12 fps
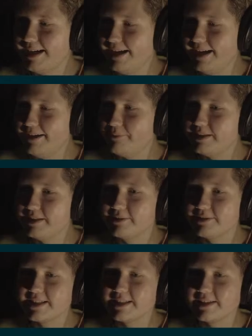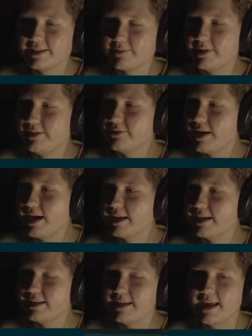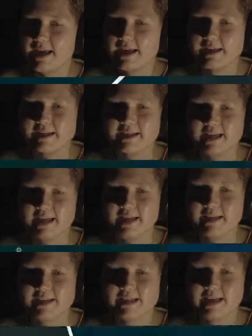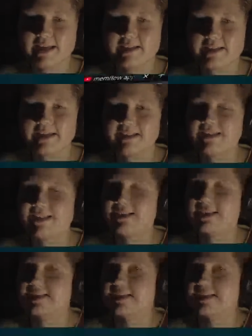Window jiggles when you drag it. Yes. This is